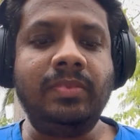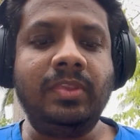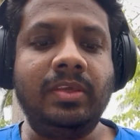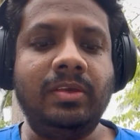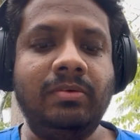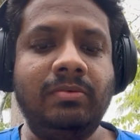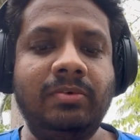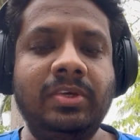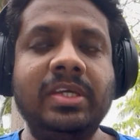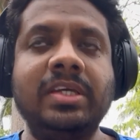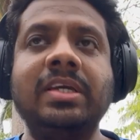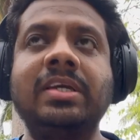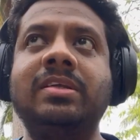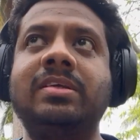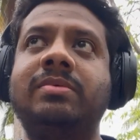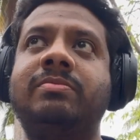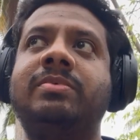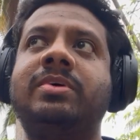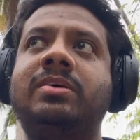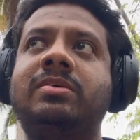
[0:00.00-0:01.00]
we get
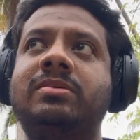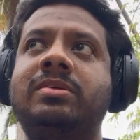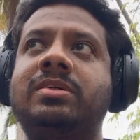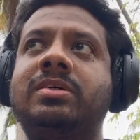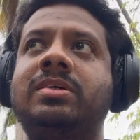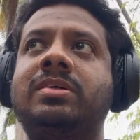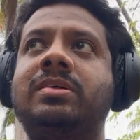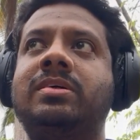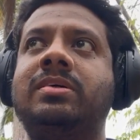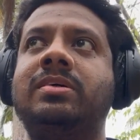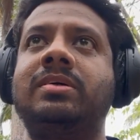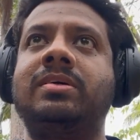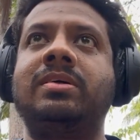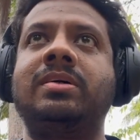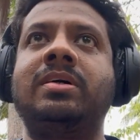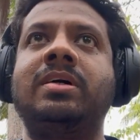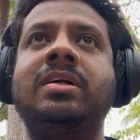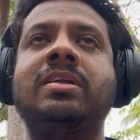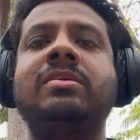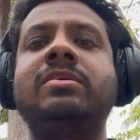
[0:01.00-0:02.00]
about
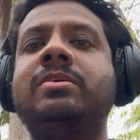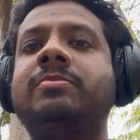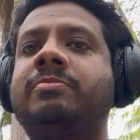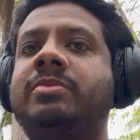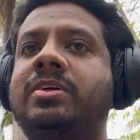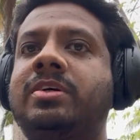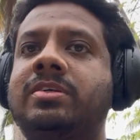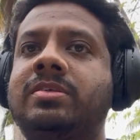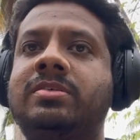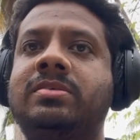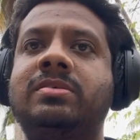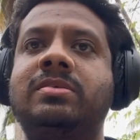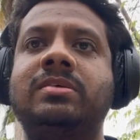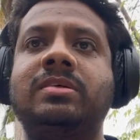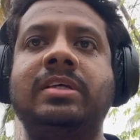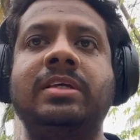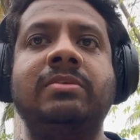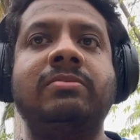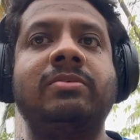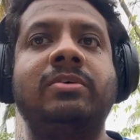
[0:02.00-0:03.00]
100 plus
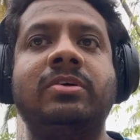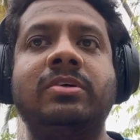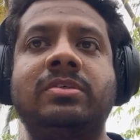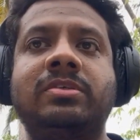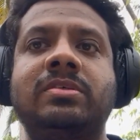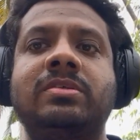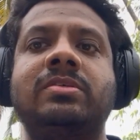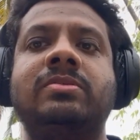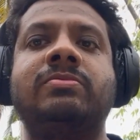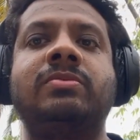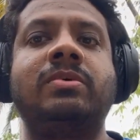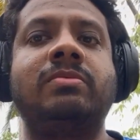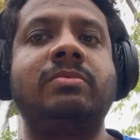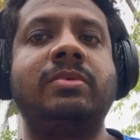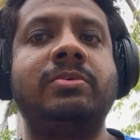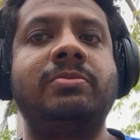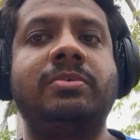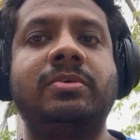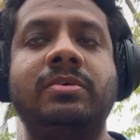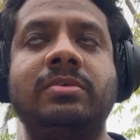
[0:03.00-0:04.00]
invoices from
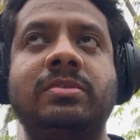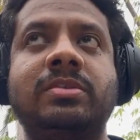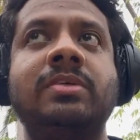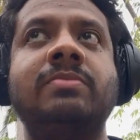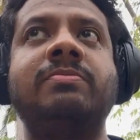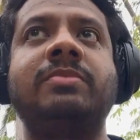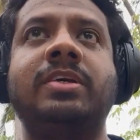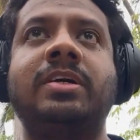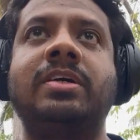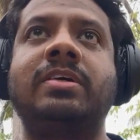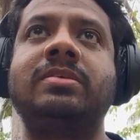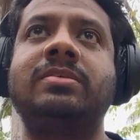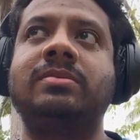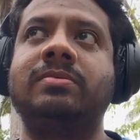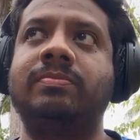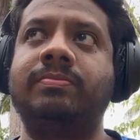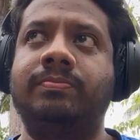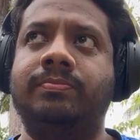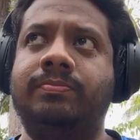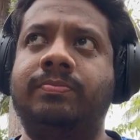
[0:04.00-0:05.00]
different suppliers,
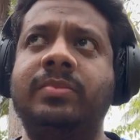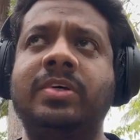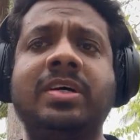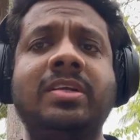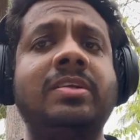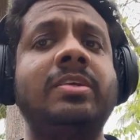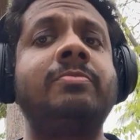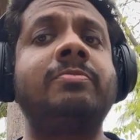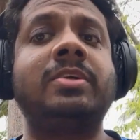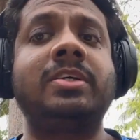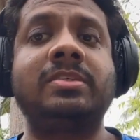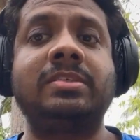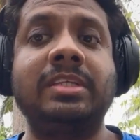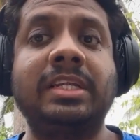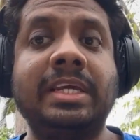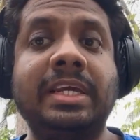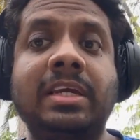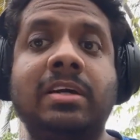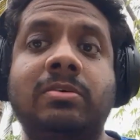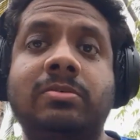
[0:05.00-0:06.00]
100 plus
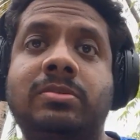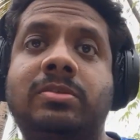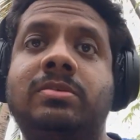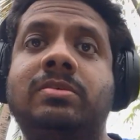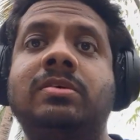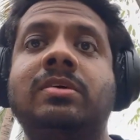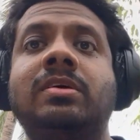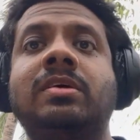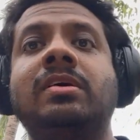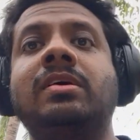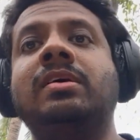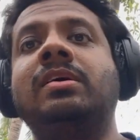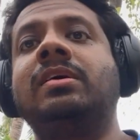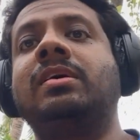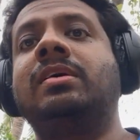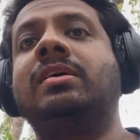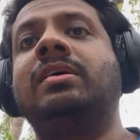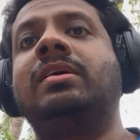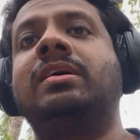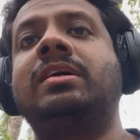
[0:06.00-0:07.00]
layouts
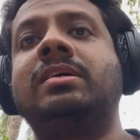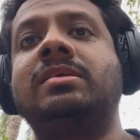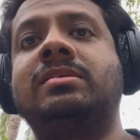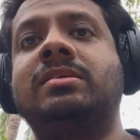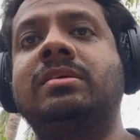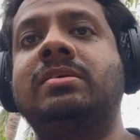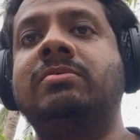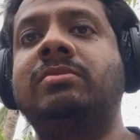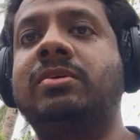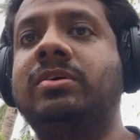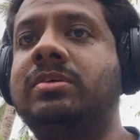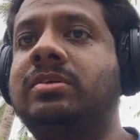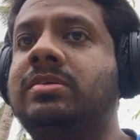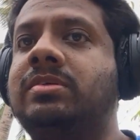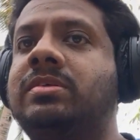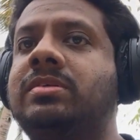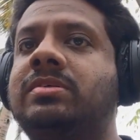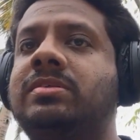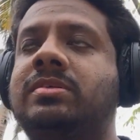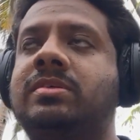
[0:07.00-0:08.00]
as
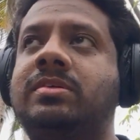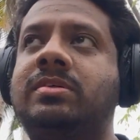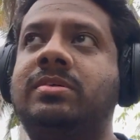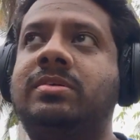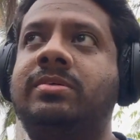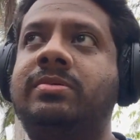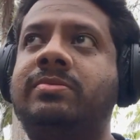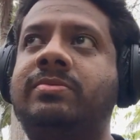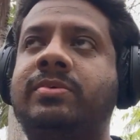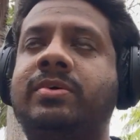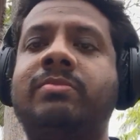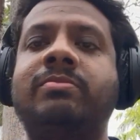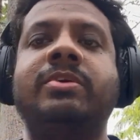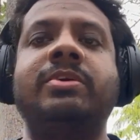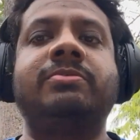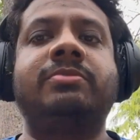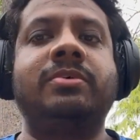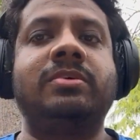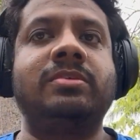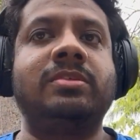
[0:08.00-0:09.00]
invoices from
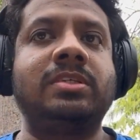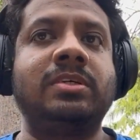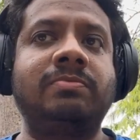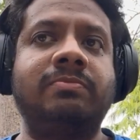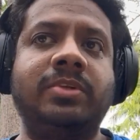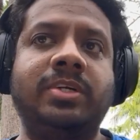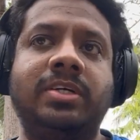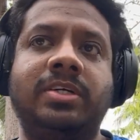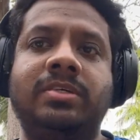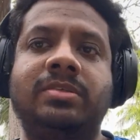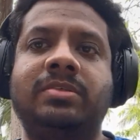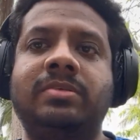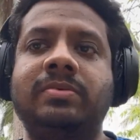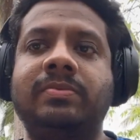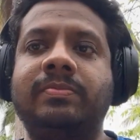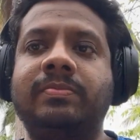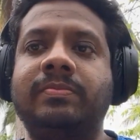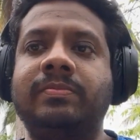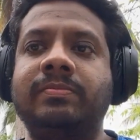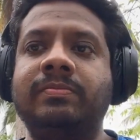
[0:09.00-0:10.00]
different suppliers.
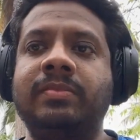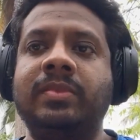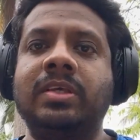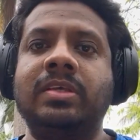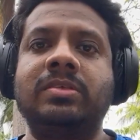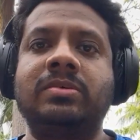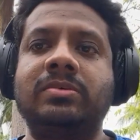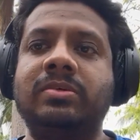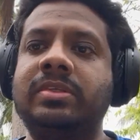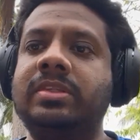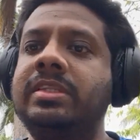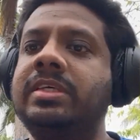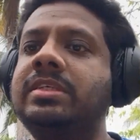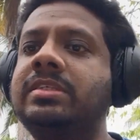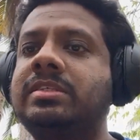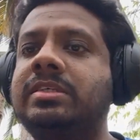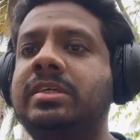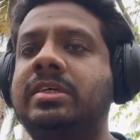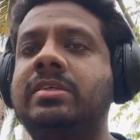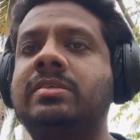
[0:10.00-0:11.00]
So in this
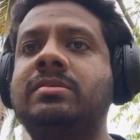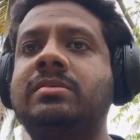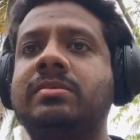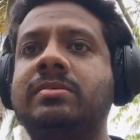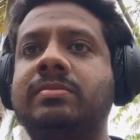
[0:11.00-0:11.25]
case,